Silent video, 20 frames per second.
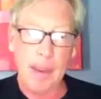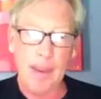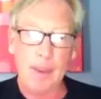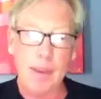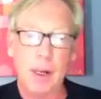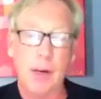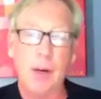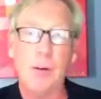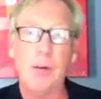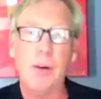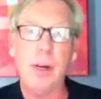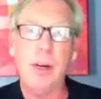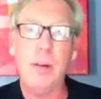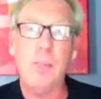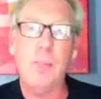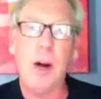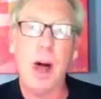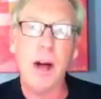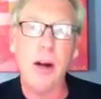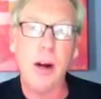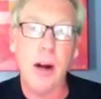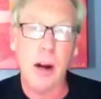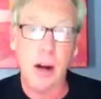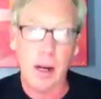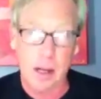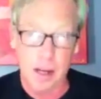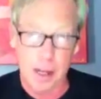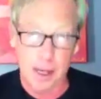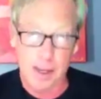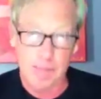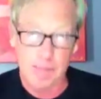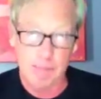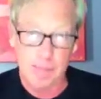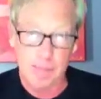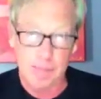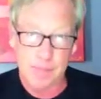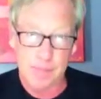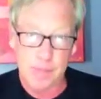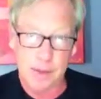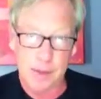The Korean monarchy,
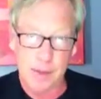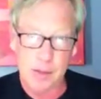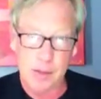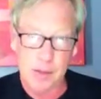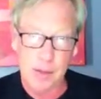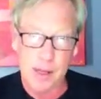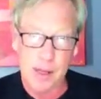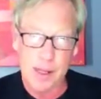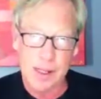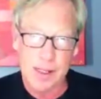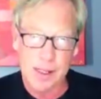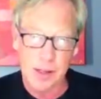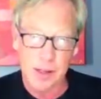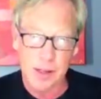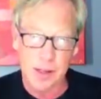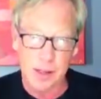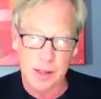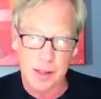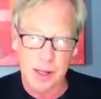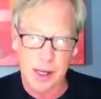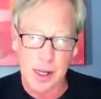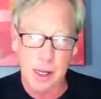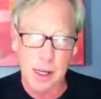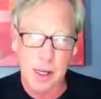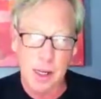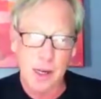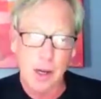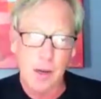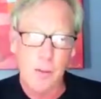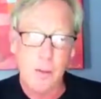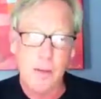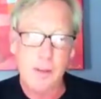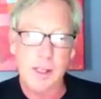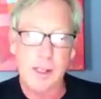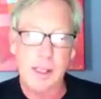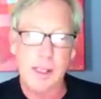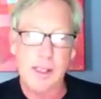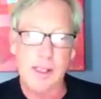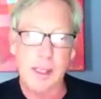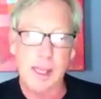this is where it gets interesting, was
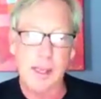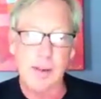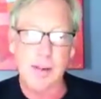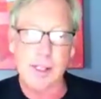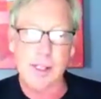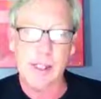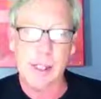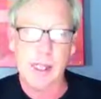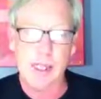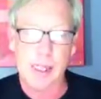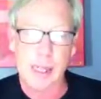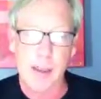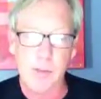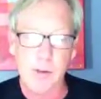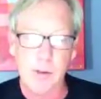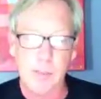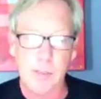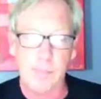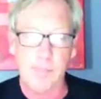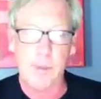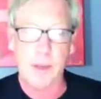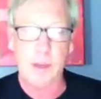the exception.